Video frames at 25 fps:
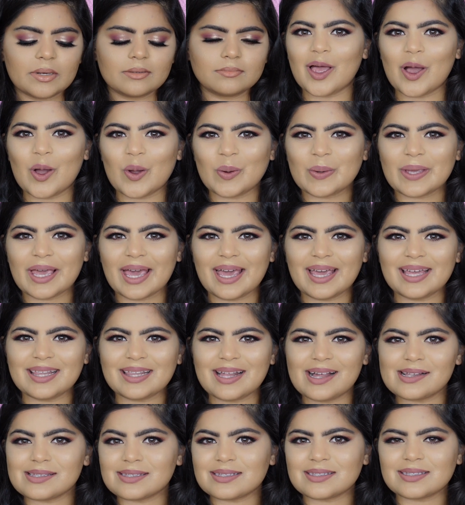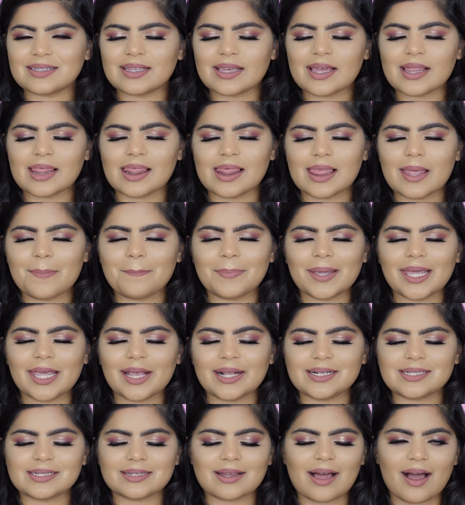Okay, that's the
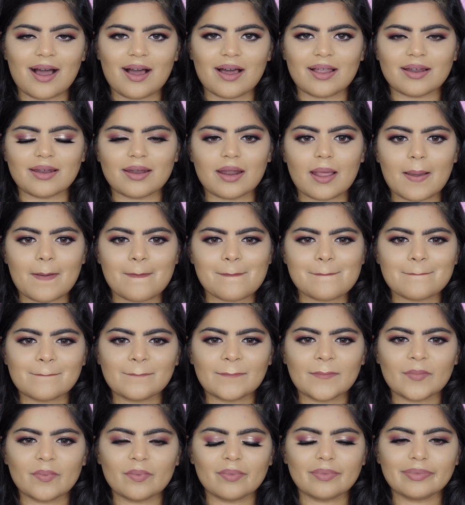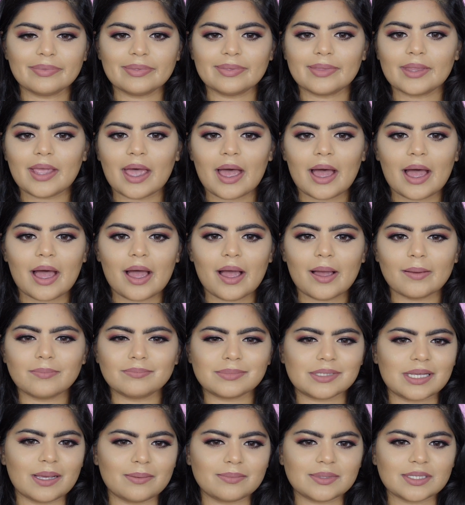lippy done.
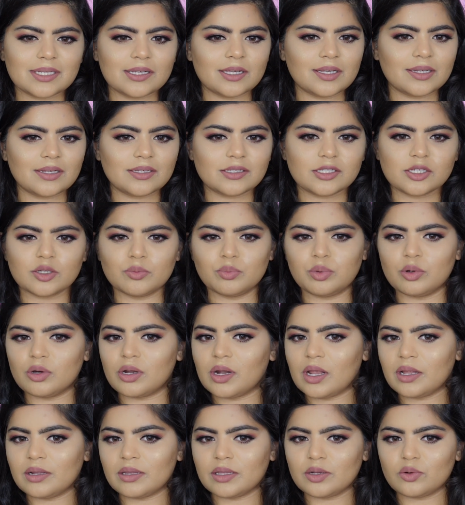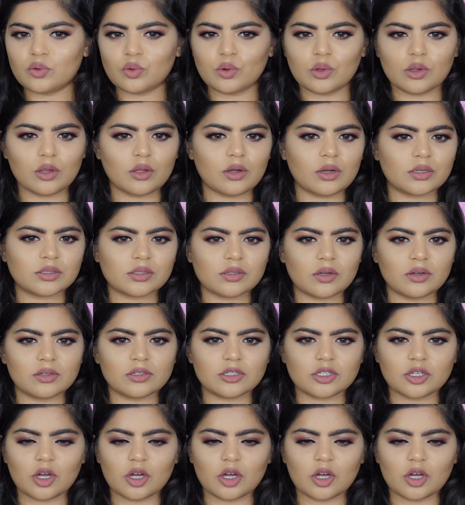I'm tempted to put a little gloss on